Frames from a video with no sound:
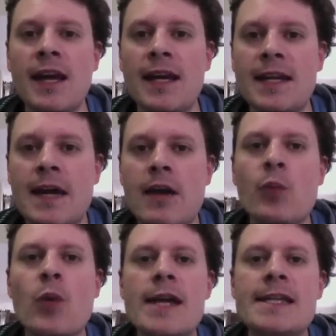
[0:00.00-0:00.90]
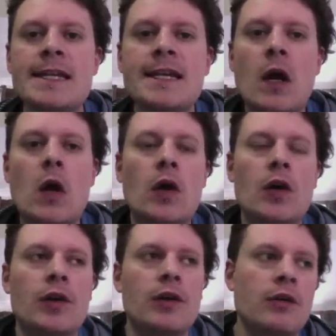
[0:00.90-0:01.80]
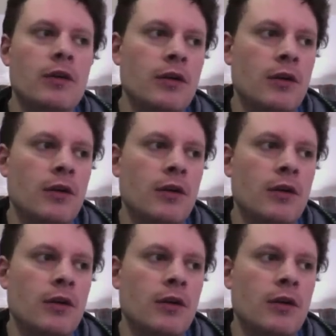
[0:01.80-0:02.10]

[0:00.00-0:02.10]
and now I'm waiting on